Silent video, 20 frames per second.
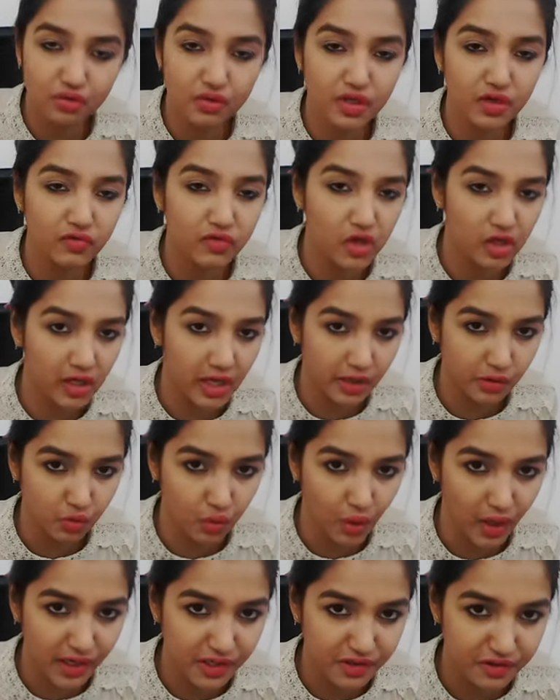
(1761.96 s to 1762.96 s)
to give you an
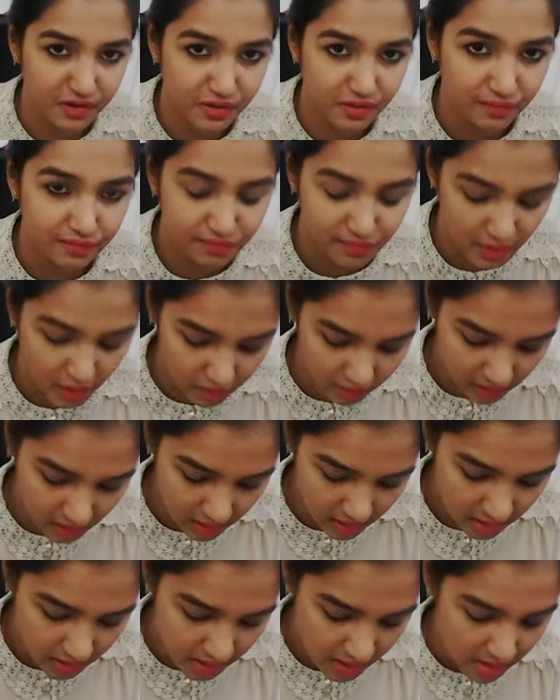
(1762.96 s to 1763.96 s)
advice.
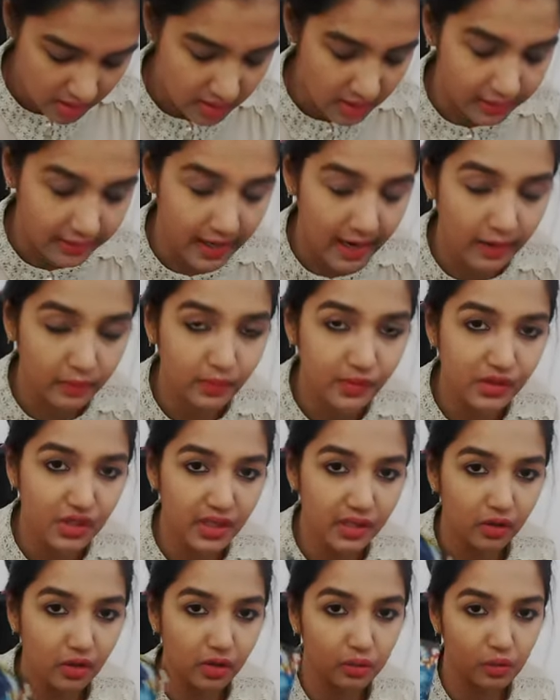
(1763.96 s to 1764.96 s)
Okay, the card which
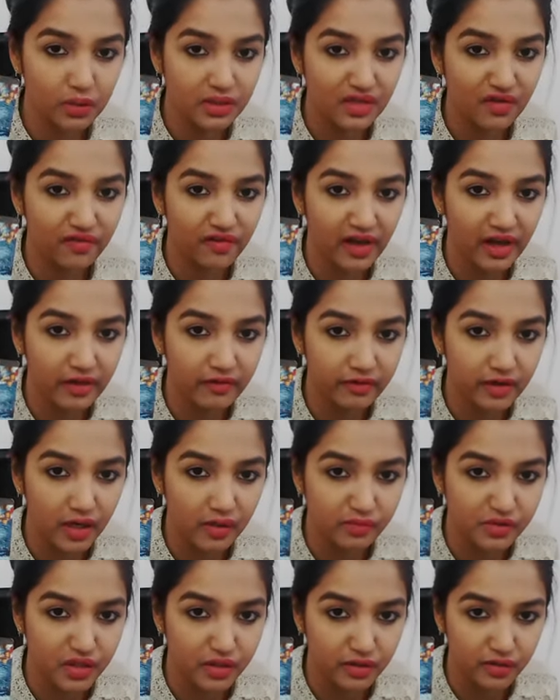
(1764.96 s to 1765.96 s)
I got was a Five of
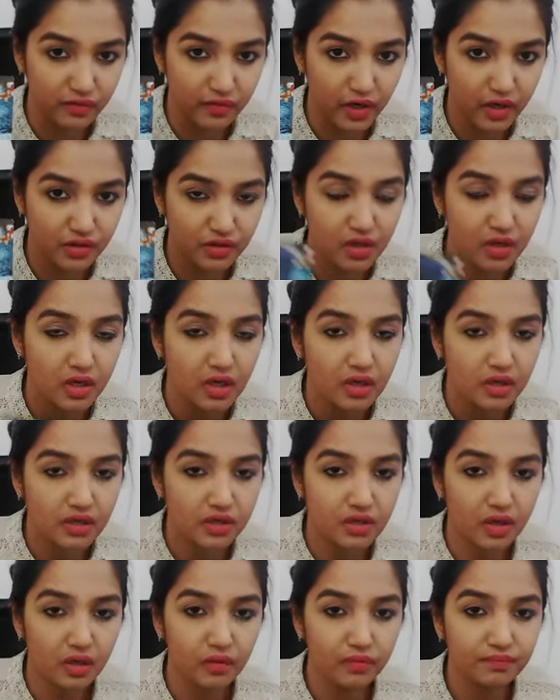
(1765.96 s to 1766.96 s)
Cups in reverse.
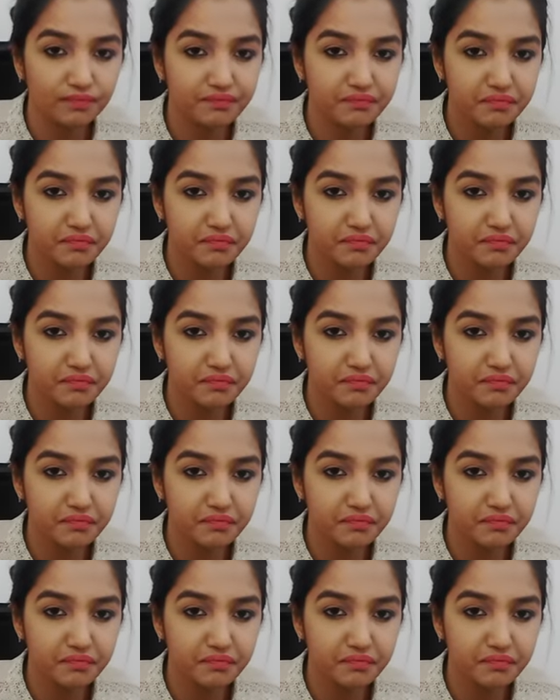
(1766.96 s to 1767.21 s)
So